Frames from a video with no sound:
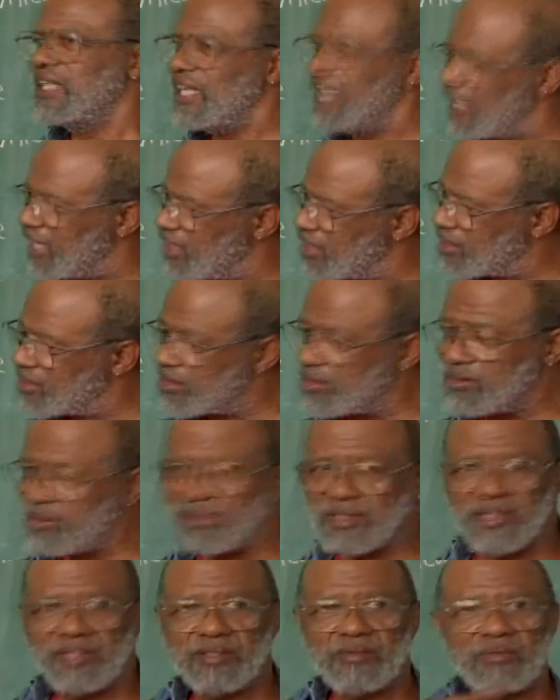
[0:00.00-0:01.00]

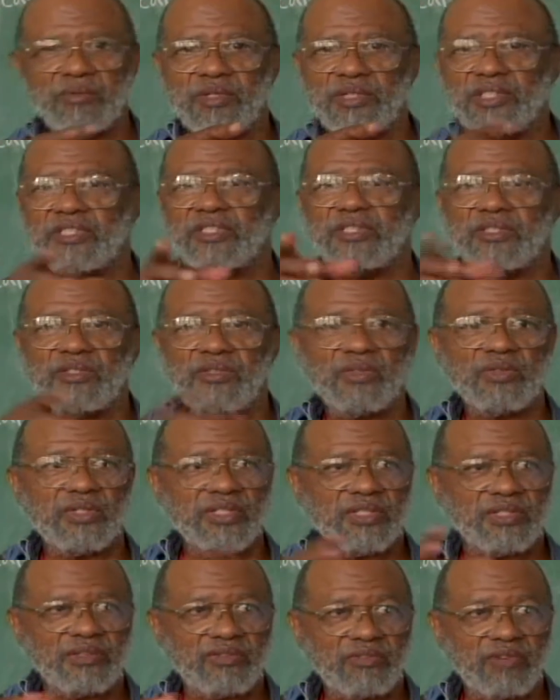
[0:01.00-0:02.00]
including what you're doing